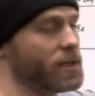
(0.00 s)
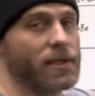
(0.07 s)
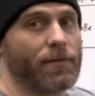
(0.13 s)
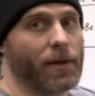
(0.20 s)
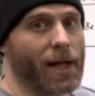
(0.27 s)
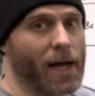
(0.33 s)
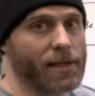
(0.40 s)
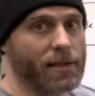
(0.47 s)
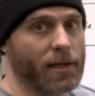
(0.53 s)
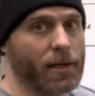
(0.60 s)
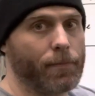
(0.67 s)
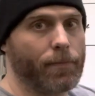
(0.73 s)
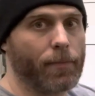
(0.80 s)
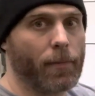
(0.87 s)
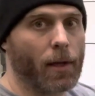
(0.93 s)
is velocity,
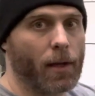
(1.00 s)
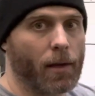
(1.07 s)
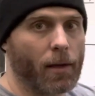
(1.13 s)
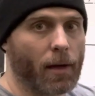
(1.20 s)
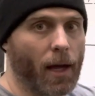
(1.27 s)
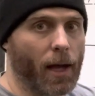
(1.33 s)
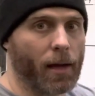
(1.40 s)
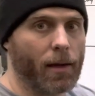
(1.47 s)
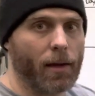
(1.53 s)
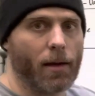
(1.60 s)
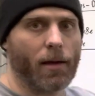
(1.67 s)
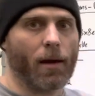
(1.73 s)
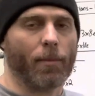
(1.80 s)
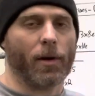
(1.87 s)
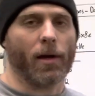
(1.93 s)
okay?
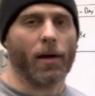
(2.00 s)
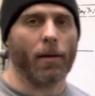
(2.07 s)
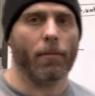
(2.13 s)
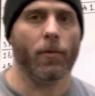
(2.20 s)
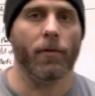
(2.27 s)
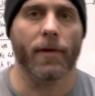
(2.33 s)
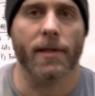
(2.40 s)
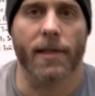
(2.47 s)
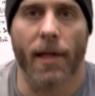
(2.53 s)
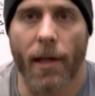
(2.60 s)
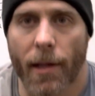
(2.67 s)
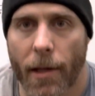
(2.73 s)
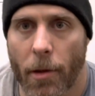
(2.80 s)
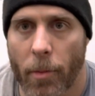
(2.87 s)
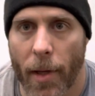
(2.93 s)
I'm gonna move this in a
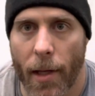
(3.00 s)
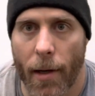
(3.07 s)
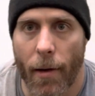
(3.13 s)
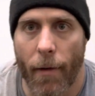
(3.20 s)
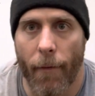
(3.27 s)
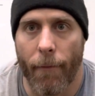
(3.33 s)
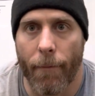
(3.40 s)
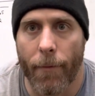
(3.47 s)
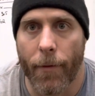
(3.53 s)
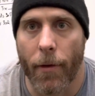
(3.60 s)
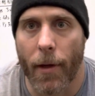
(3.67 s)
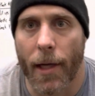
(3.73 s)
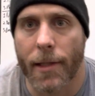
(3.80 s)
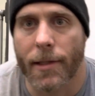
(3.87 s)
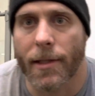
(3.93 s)
little bit so
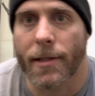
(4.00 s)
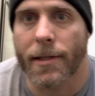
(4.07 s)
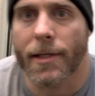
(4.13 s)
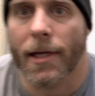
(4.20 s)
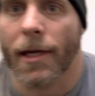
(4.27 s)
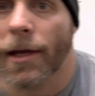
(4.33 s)
you guys can see.